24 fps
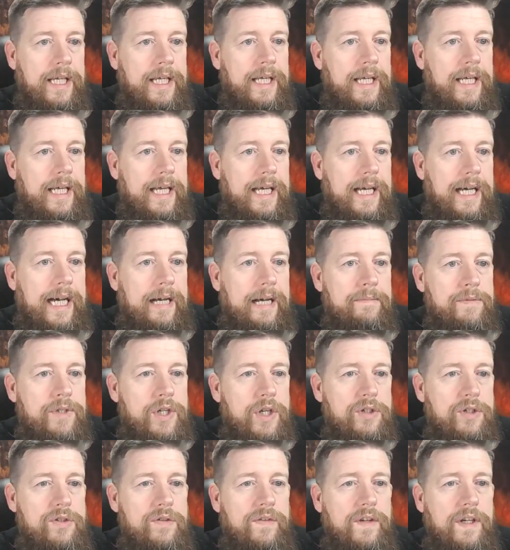
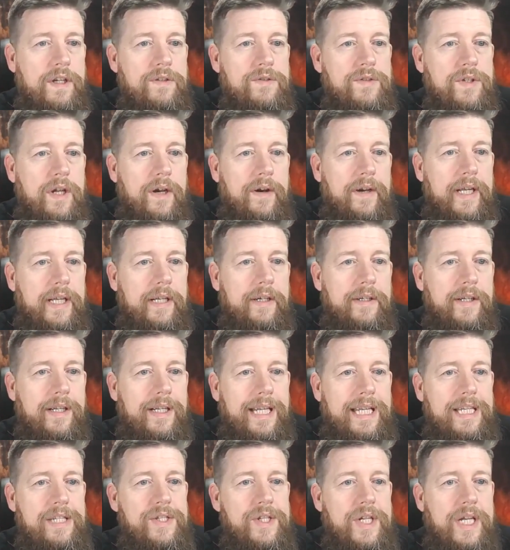Todd's reviews, going on a
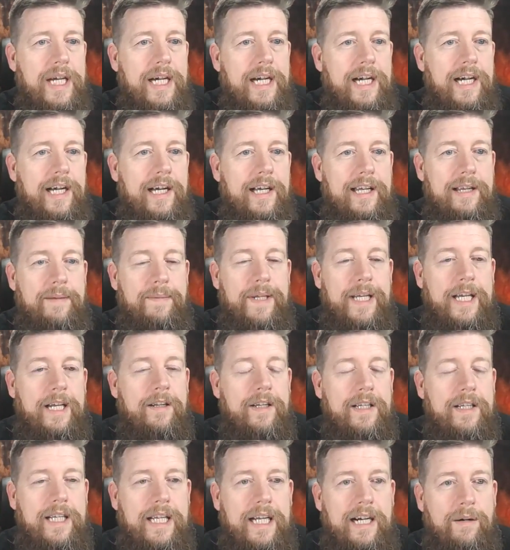lease car. Here we go.
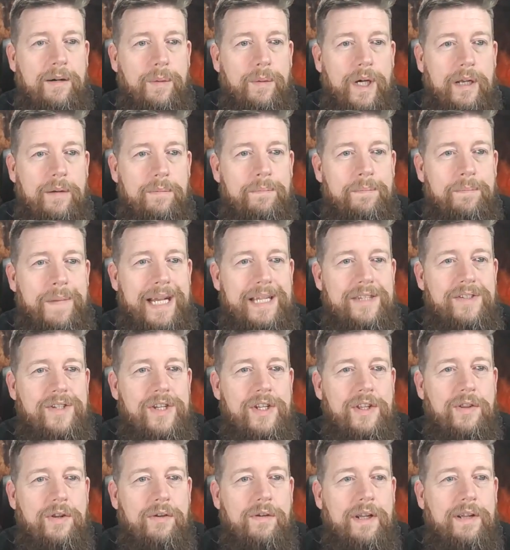Look, car one, Mazda
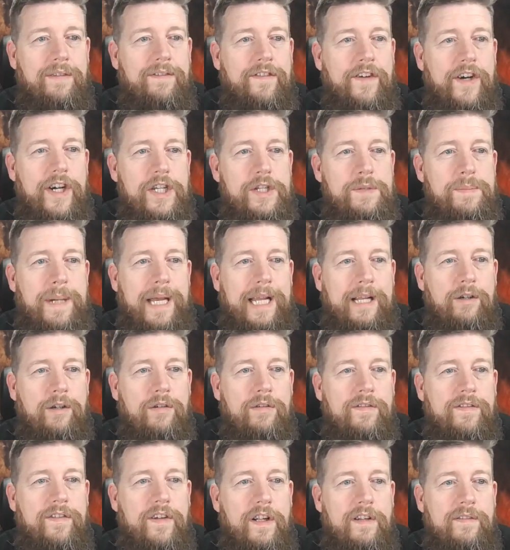3 Fastback or
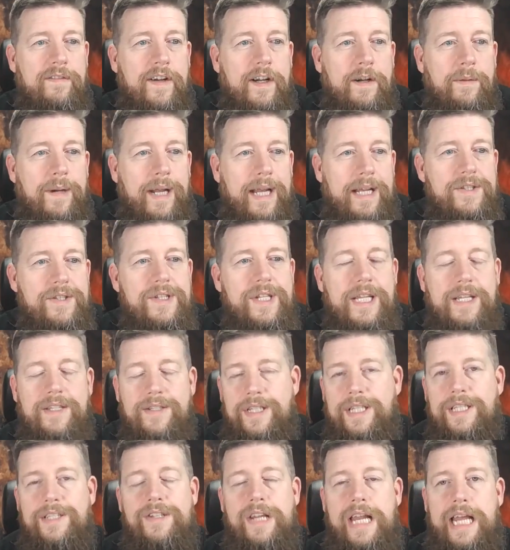Volvo
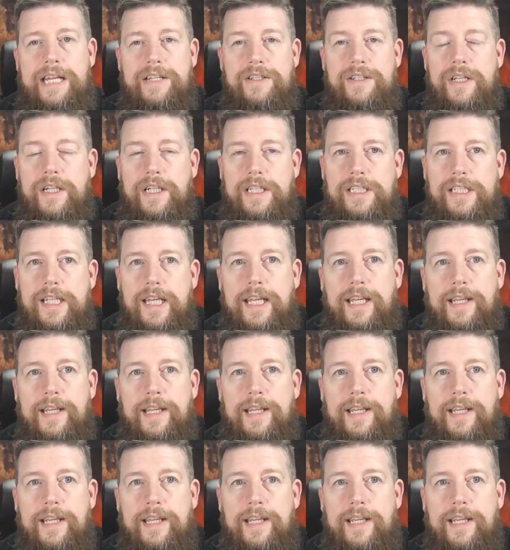S60/90?